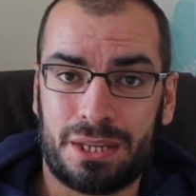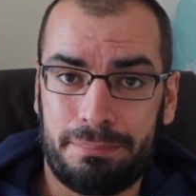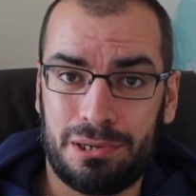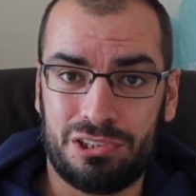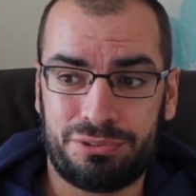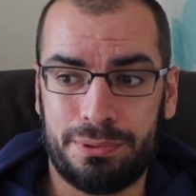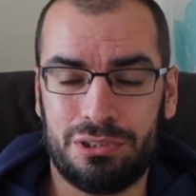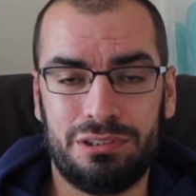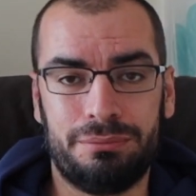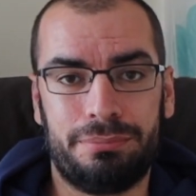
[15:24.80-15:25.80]
pause
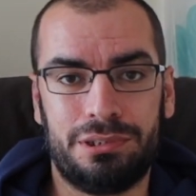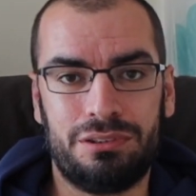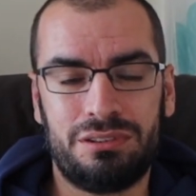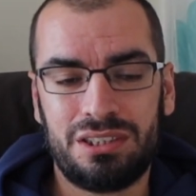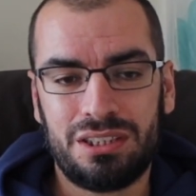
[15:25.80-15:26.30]
button, but